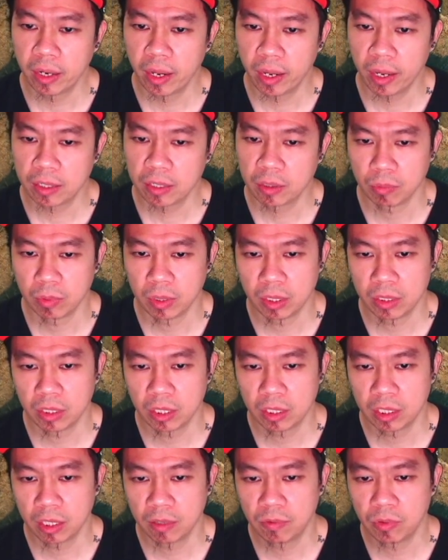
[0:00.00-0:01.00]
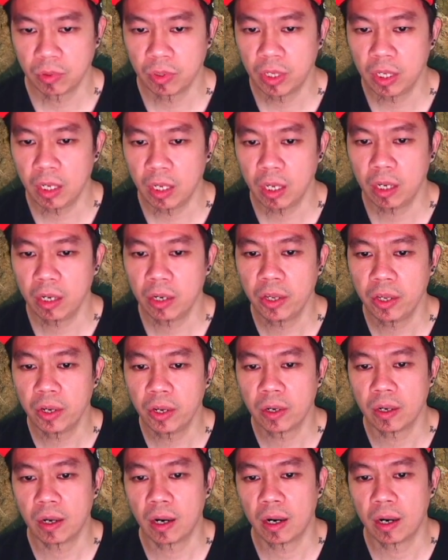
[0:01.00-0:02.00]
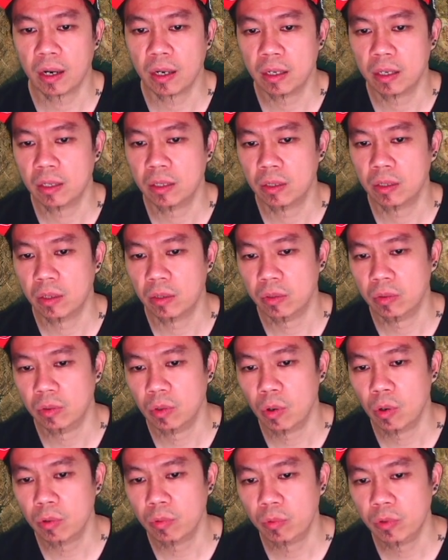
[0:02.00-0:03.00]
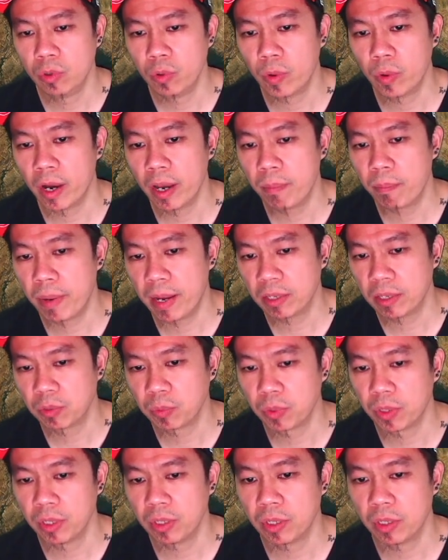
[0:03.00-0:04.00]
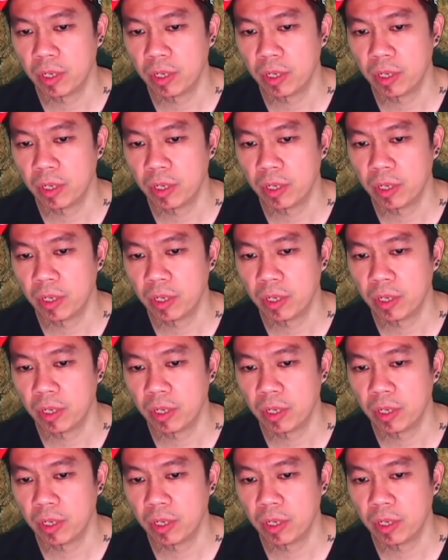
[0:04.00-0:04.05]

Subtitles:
next, we'll just have to key in here our node UI password,